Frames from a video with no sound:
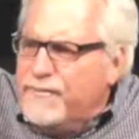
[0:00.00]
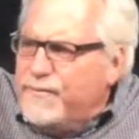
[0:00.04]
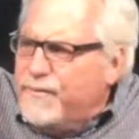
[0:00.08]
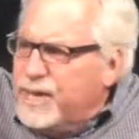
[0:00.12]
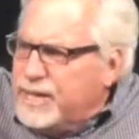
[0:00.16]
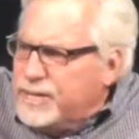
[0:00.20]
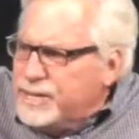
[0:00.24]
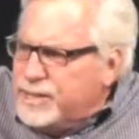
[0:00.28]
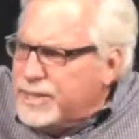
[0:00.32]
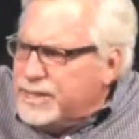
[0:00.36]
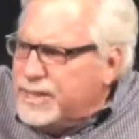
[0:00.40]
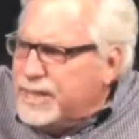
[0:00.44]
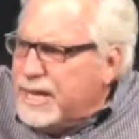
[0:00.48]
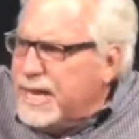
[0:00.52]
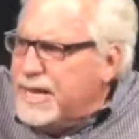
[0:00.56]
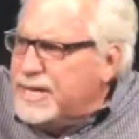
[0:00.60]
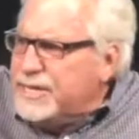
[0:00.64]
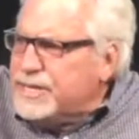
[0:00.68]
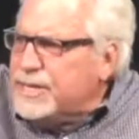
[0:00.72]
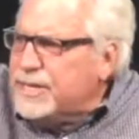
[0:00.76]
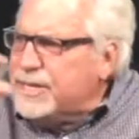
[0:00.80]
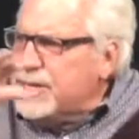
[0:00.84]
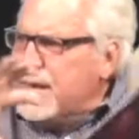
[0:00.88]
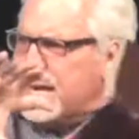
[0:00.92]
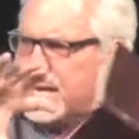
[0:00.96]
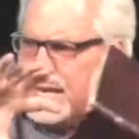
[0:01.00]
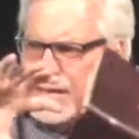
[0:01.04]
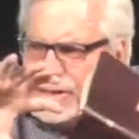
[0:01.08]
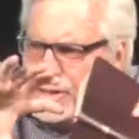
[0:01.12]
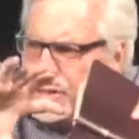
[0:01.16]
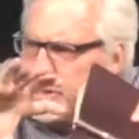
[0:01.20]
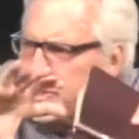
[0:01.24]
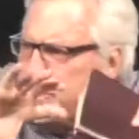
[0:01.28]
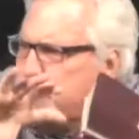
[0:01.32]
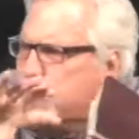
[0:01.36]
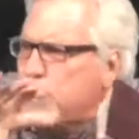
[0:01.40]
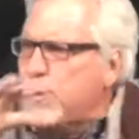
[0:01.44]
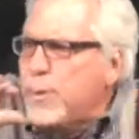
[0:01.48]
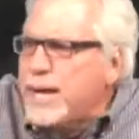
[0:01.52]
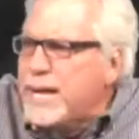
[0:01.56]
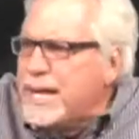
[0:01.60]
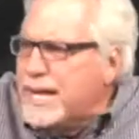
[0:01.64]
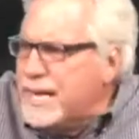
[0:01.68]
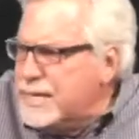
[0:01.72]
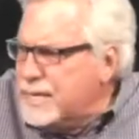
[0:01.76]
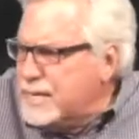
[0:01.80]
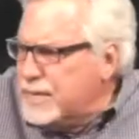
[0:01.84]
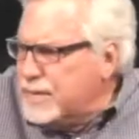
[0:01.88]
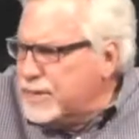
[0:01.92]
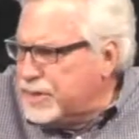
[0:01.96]
vegetation that isn't doing
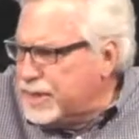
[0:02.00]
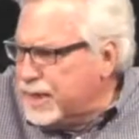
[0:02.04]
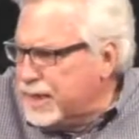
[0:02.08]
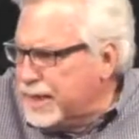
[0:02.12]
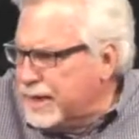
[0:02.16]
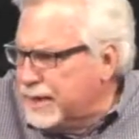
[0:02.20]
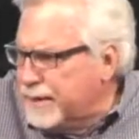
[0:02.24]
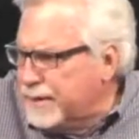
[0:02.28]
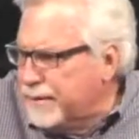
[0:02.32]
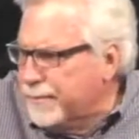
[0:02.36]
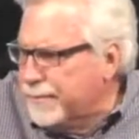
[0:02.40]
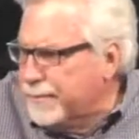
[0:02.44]
anything.